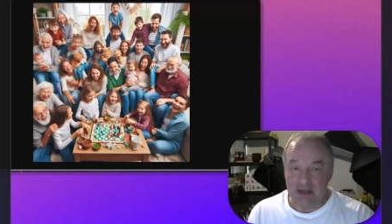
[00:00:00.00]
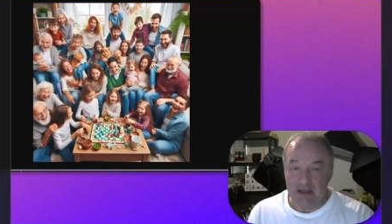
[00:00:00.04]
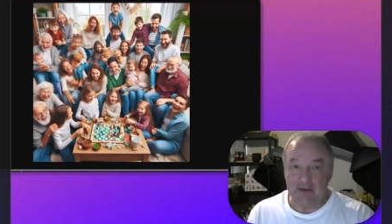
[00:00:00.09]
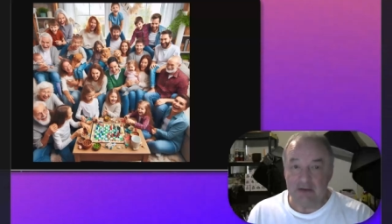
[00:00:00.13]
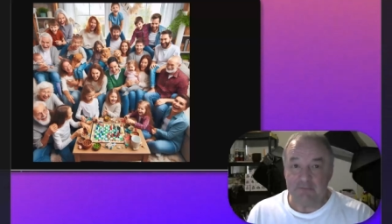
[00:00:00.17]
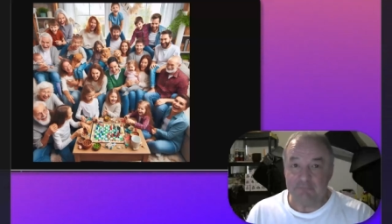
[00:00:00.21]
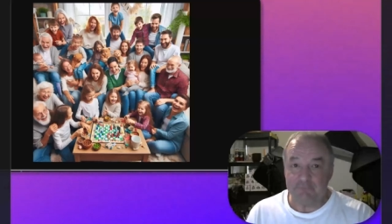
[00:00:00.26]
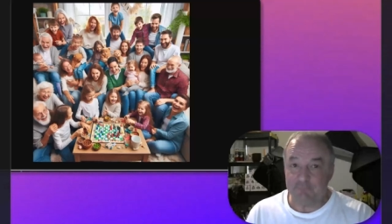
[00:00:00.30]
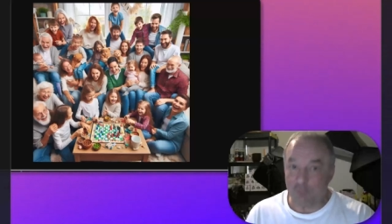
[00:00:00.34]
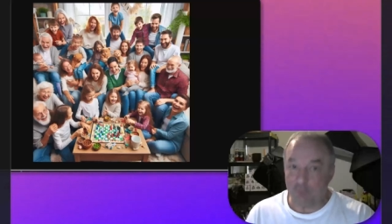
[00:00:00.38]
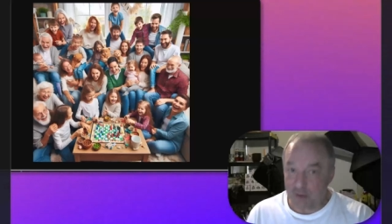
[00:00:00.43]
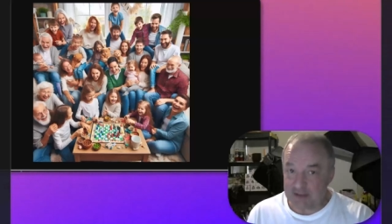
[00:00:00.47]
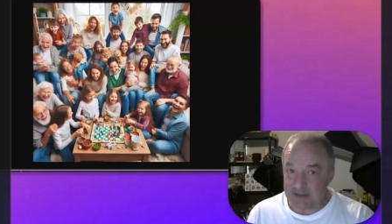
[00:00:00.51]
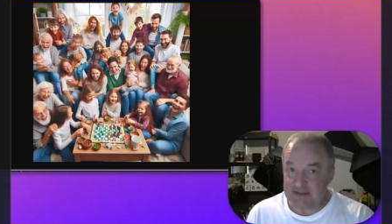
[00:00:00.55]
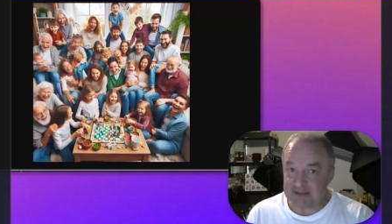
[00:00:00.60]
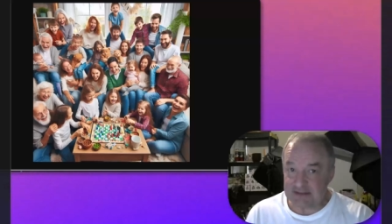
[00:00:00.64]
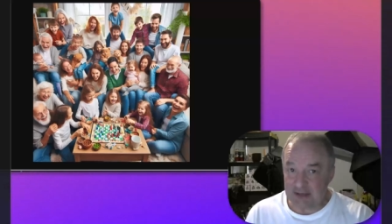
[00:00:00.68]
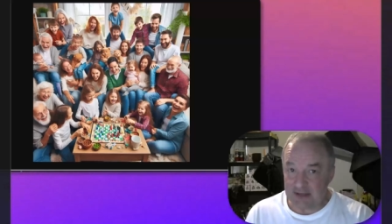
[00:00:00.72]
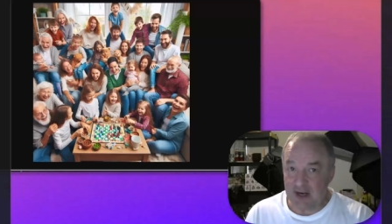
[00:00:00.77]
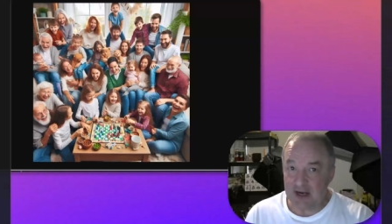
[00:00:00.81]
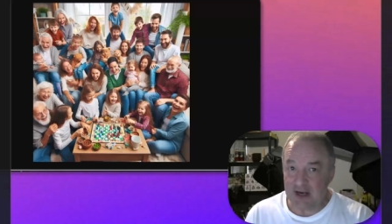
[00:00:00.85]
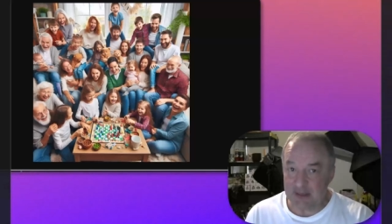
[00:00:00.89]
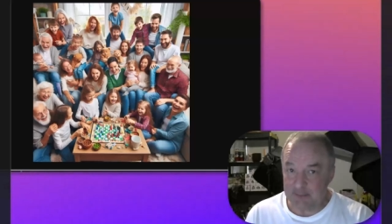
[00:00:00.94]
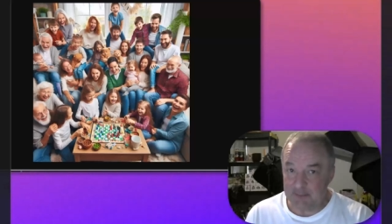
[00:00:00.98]
for its
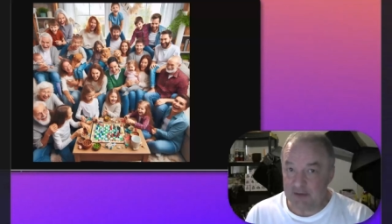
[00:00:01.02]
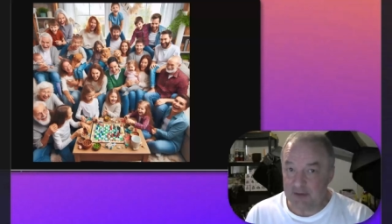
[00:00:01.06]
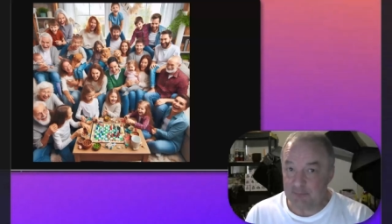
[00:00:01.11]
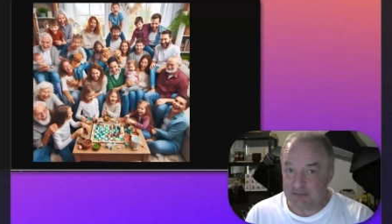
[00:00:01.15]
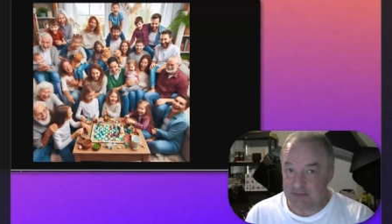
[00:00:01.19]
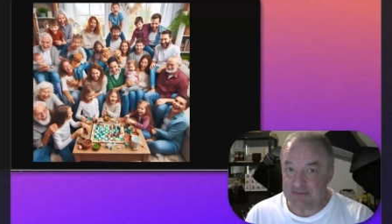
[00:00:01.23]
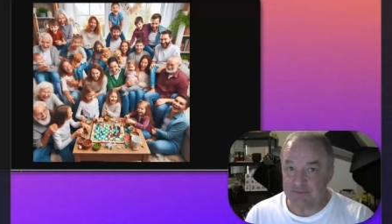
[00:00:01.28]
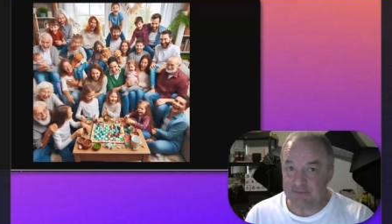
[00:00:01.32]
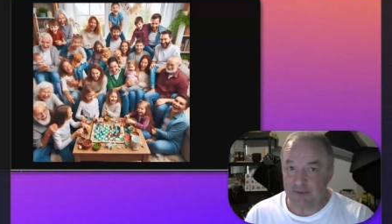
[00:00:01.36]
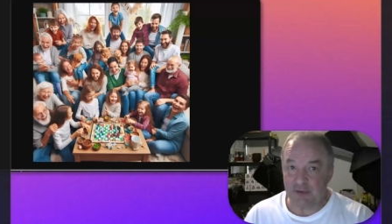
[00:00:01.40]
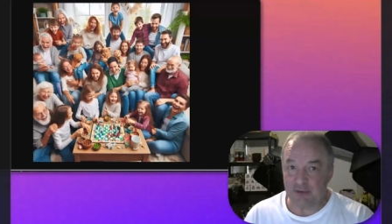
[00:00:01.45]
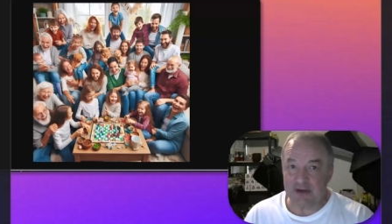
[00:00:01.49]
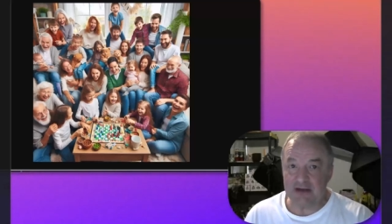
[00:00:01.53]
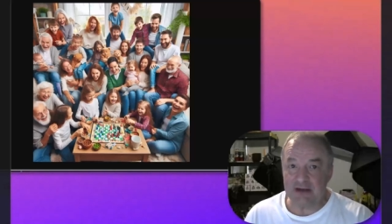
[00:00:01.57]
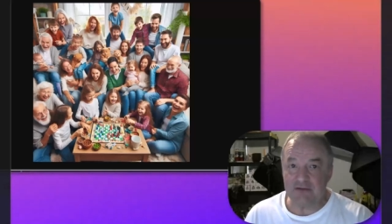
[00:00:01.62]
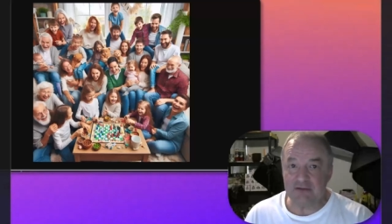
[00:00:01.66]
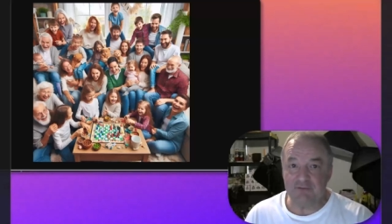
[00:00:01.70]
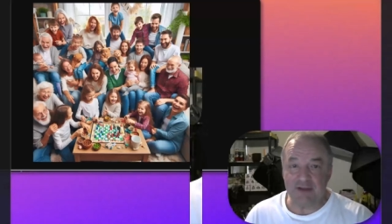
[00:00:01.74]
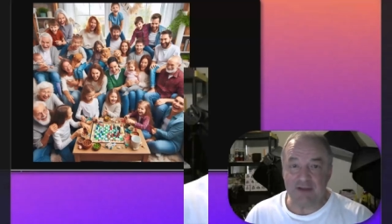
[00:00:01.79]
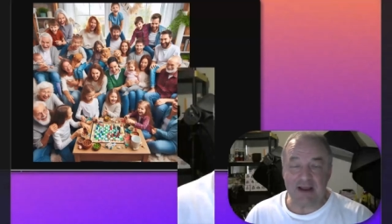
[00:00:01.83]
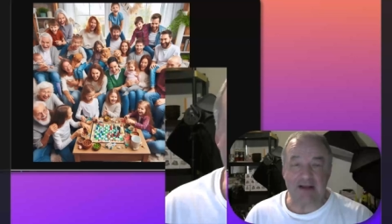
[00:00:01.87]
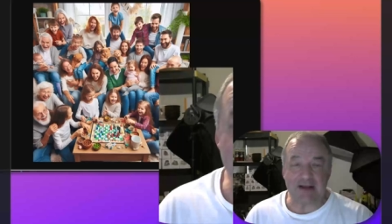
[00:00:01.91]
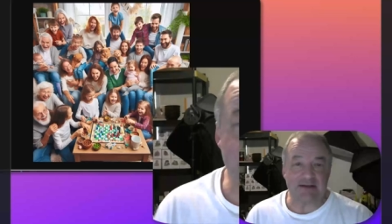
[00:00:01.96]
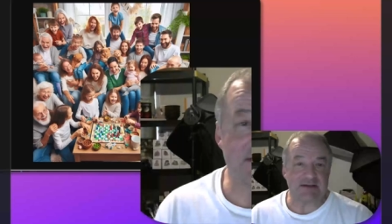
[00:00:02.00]
time, it was very
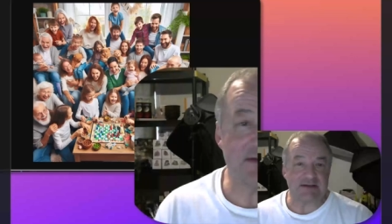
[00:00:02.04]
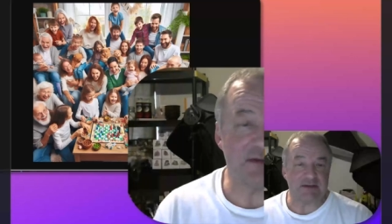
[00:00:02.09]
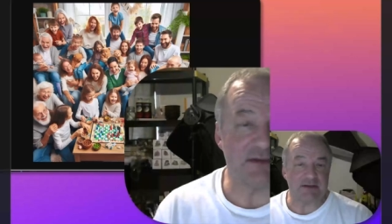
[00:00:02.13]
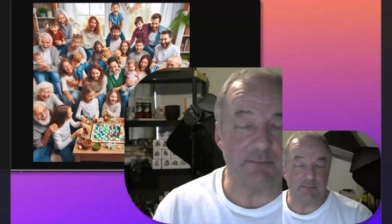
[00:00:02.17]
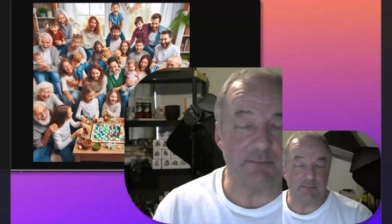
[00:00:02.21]
advanced to